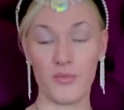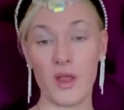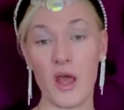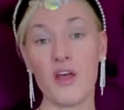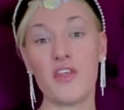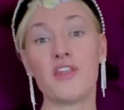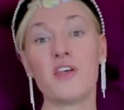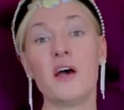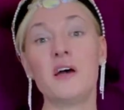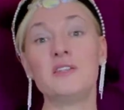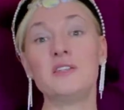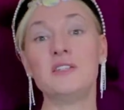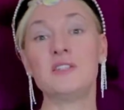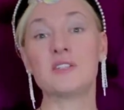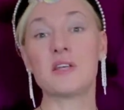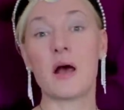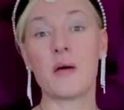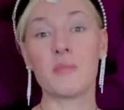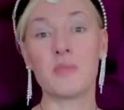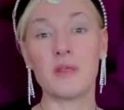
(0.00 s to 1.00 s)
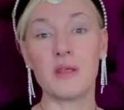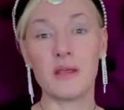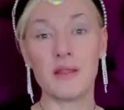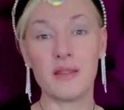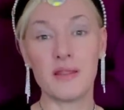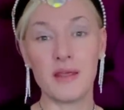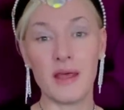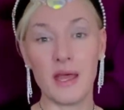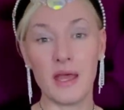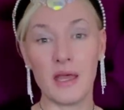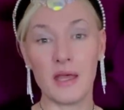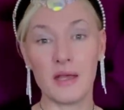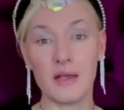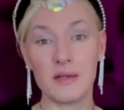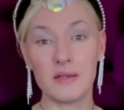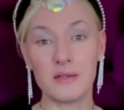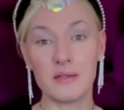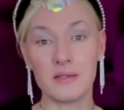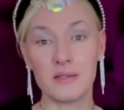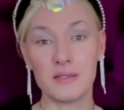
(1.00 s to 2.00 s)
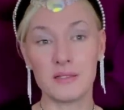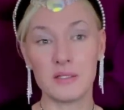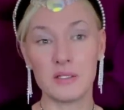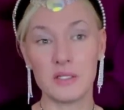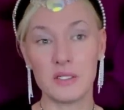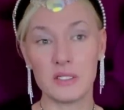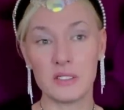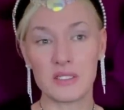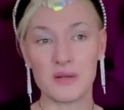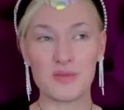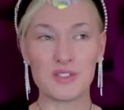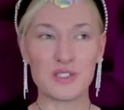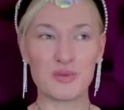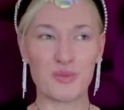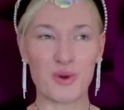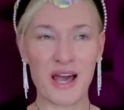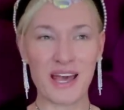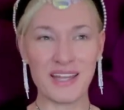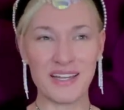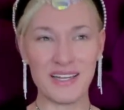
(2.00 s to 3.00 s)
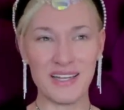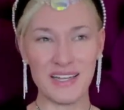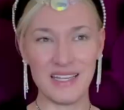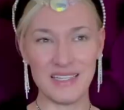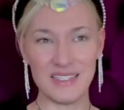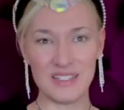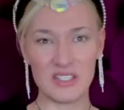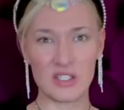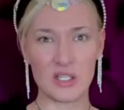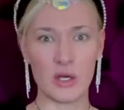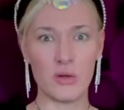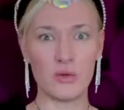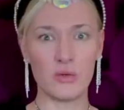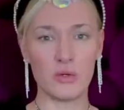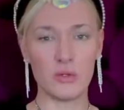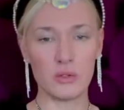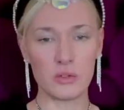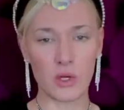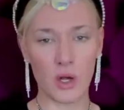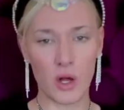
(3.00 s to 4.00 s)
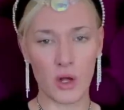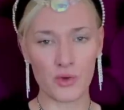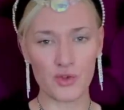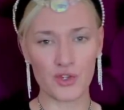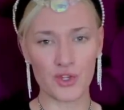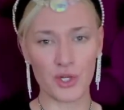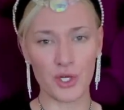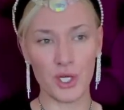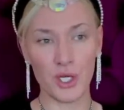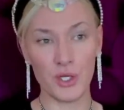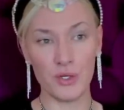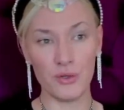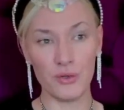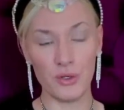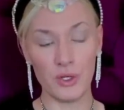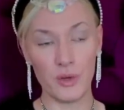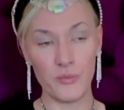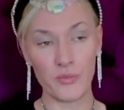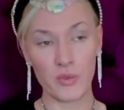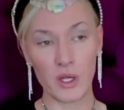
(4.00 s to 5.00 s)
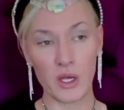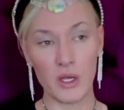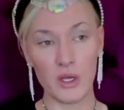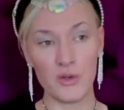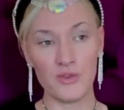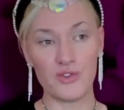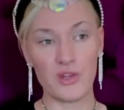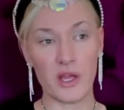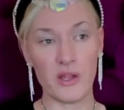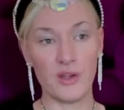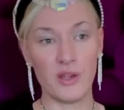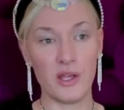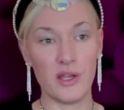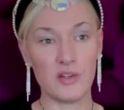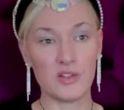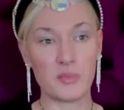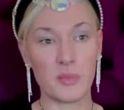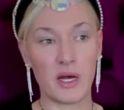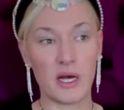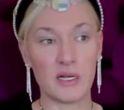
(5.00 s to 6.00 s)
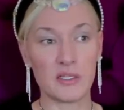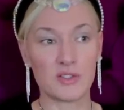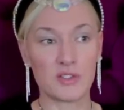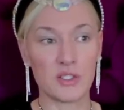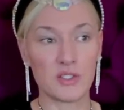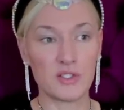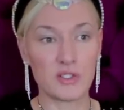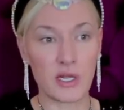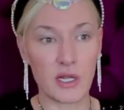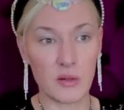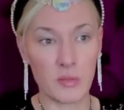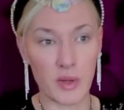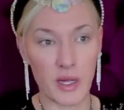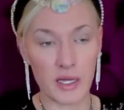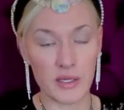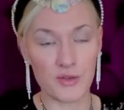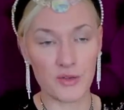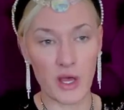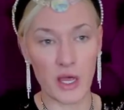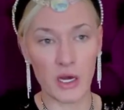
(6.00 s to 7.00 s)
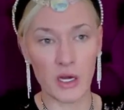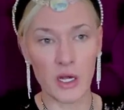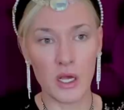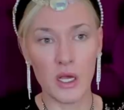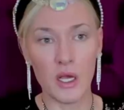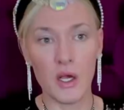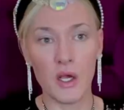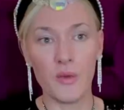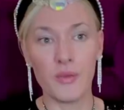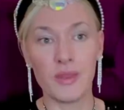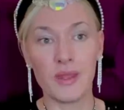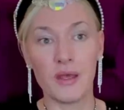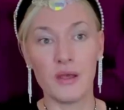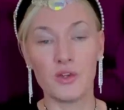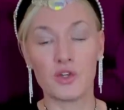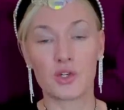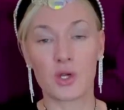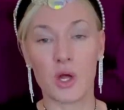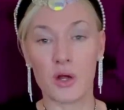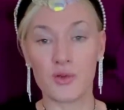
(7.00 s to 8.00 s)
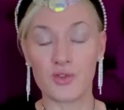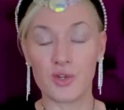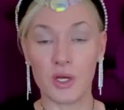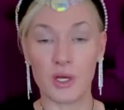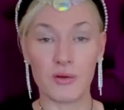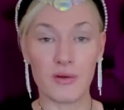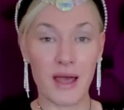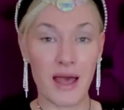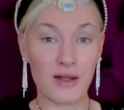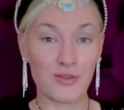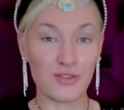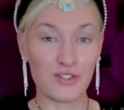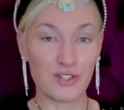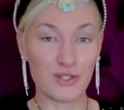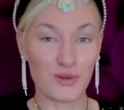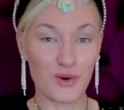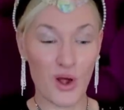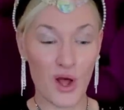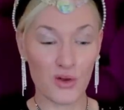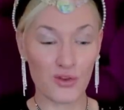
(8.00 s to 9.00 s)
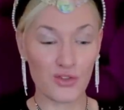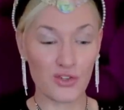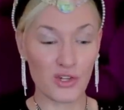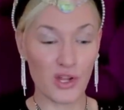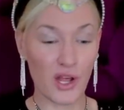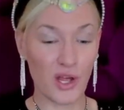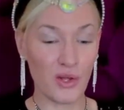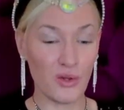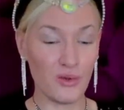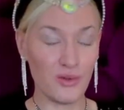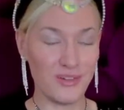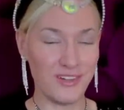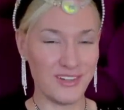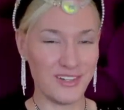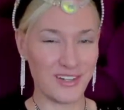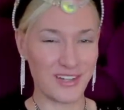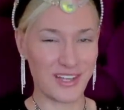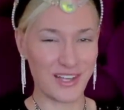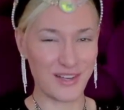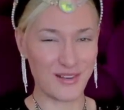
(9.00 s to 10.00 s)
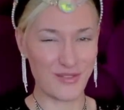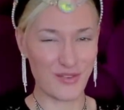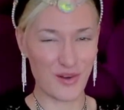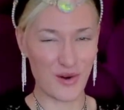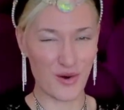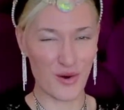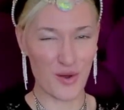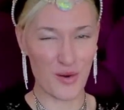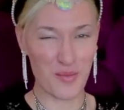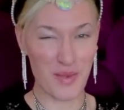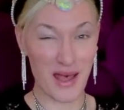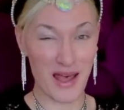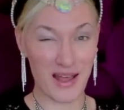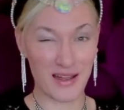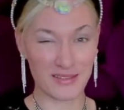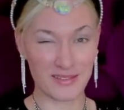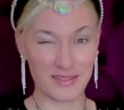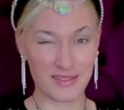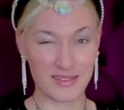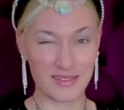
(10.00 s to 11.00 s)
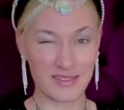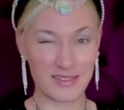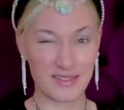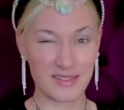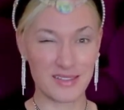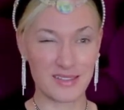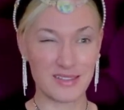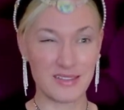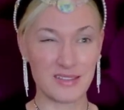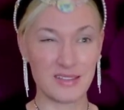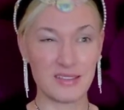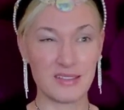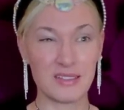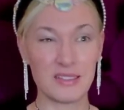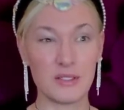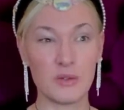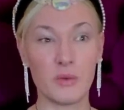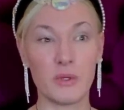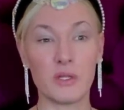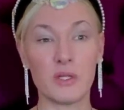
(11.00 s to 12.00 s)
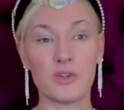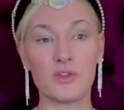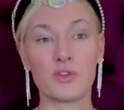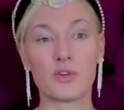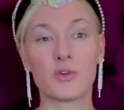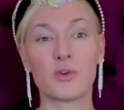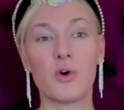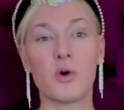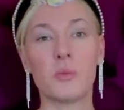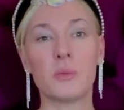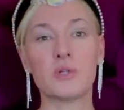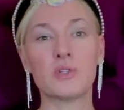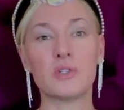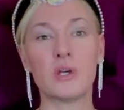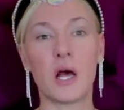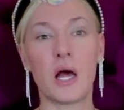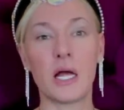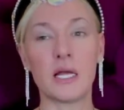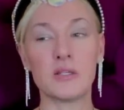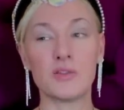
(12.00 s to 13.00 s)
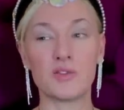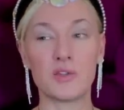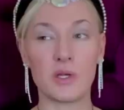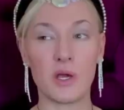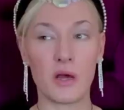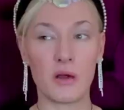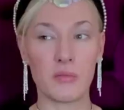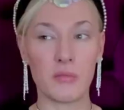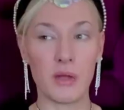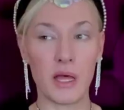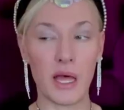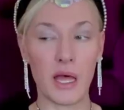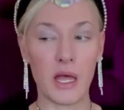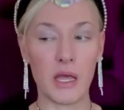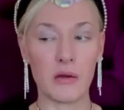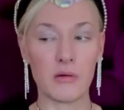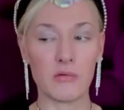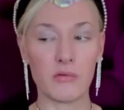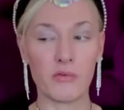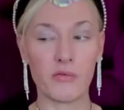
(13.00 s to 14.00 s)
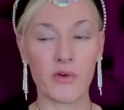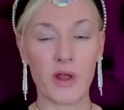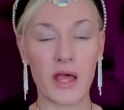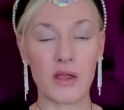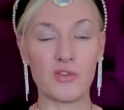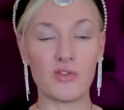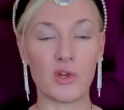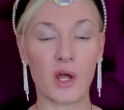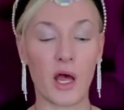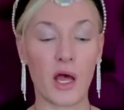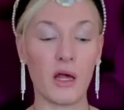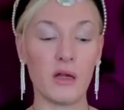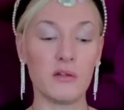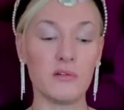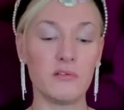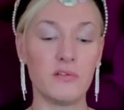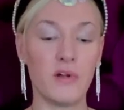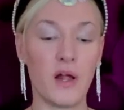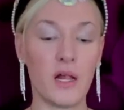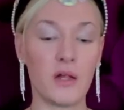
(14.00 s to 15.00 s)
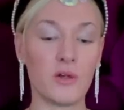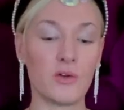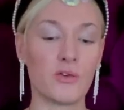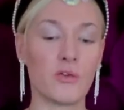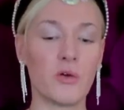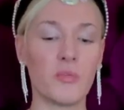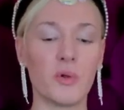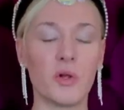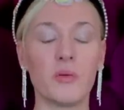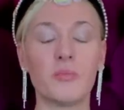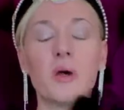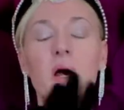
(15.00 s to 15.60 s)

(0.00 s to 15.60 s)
A 30 something thing, some sprightly so called ingenue, 10 years past her sell by date, trotting around Toronto looking for romance with a traumatized young man, fragile, vulnerable.